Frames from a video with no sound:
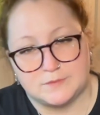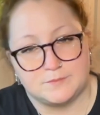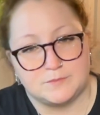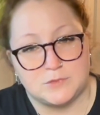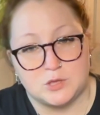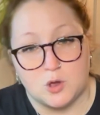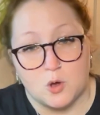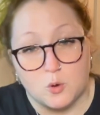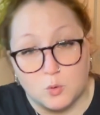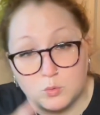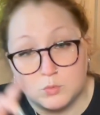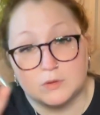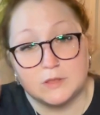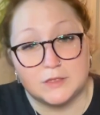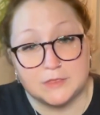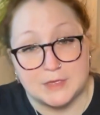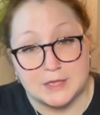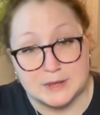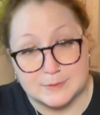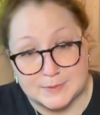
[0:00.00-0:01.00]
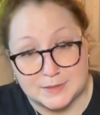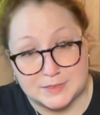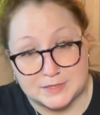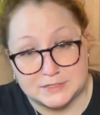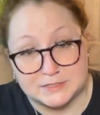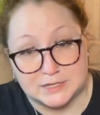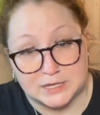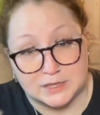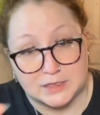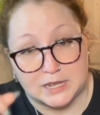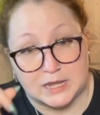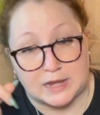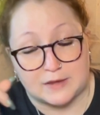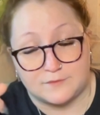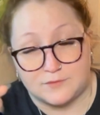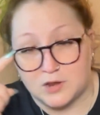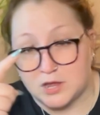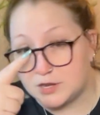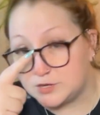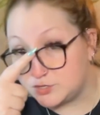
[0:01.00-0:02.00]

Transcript: The only thing about this kit that I have not